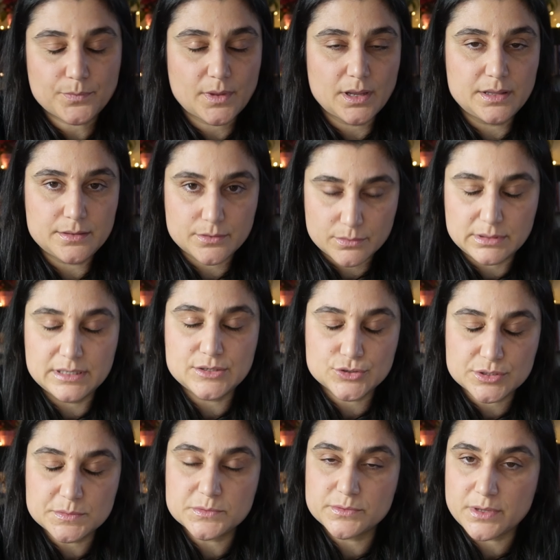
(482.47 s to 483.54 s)
in the
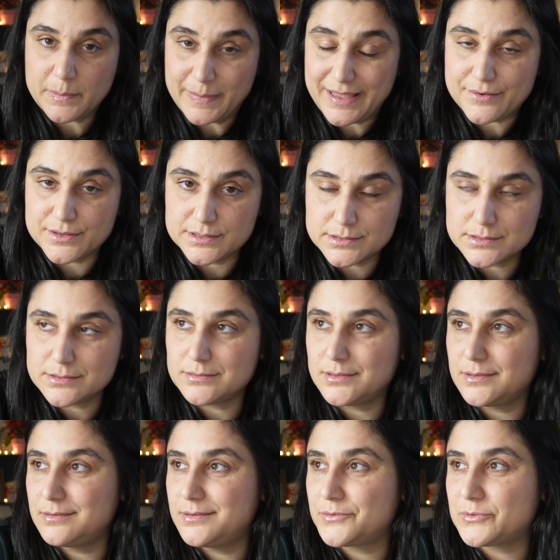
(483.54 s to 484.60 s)
relationships with our parents. The